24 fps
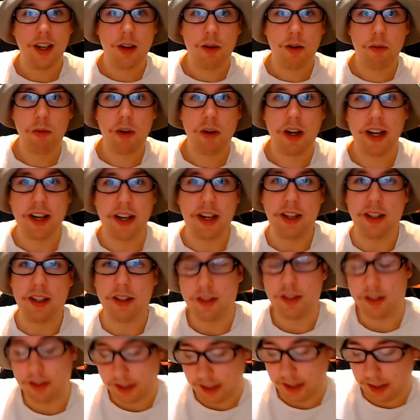
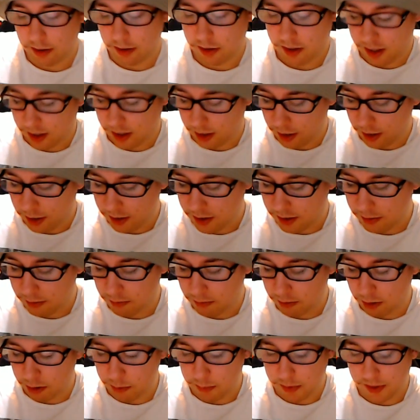where there was lots of
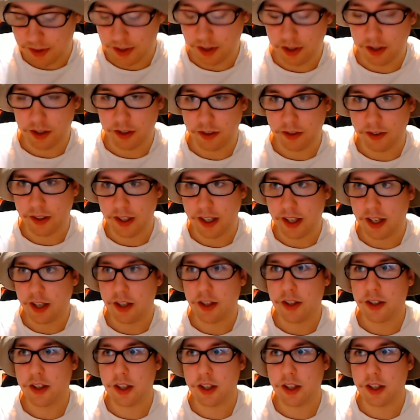rumors going around,